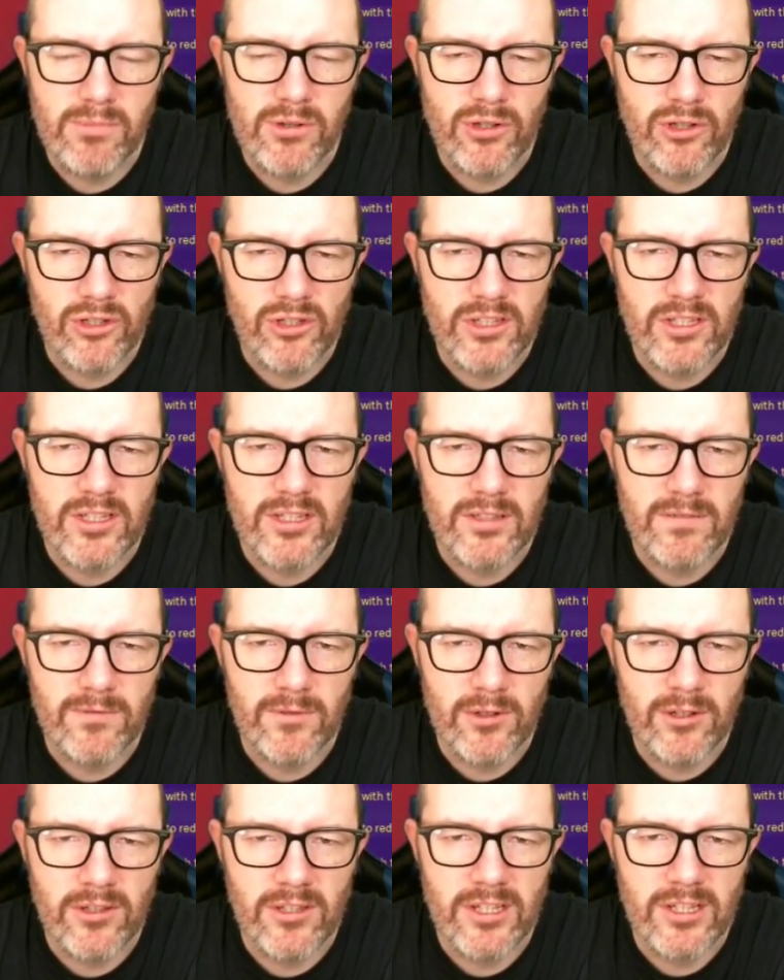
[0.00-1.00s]
pushed this
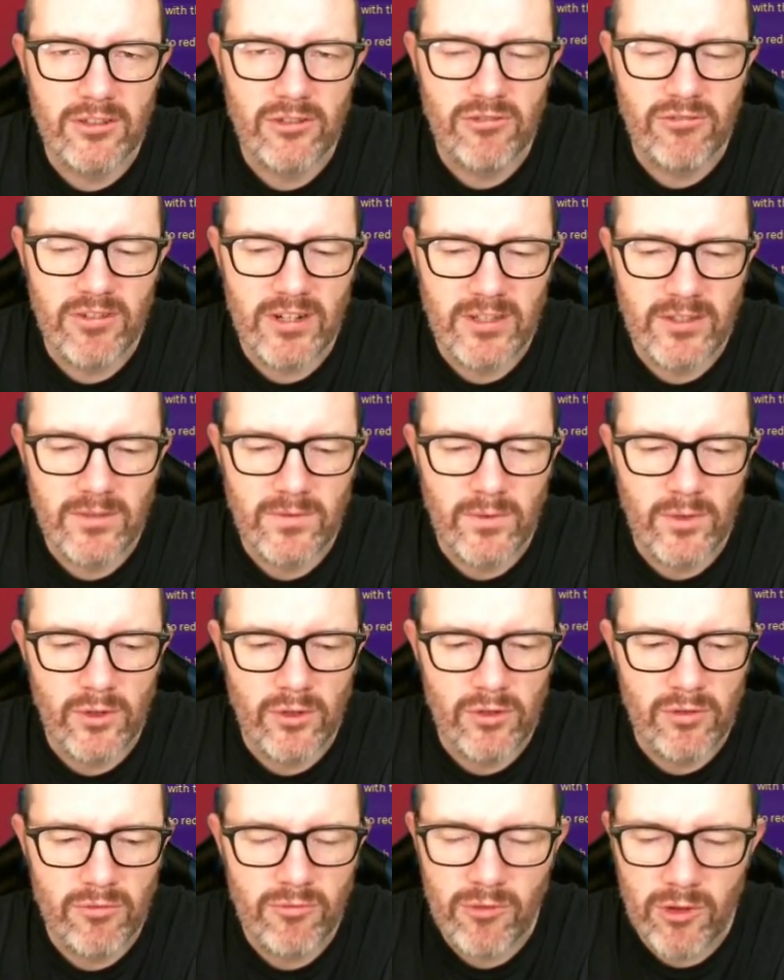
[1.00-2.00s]
Vukotic transfer
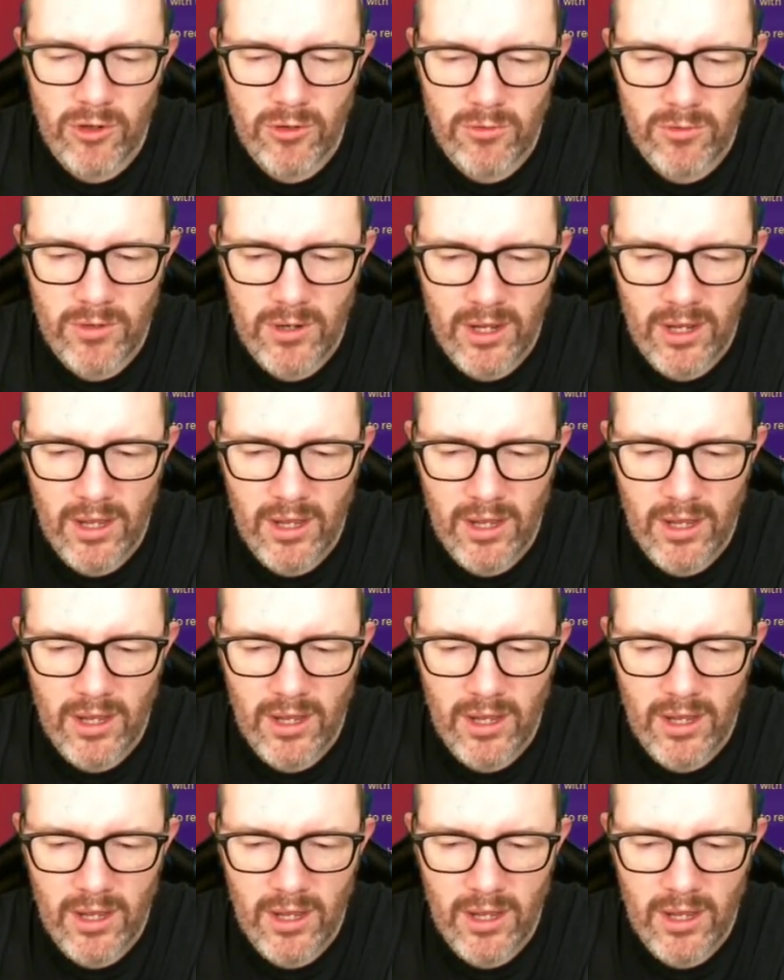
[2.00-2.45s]
through,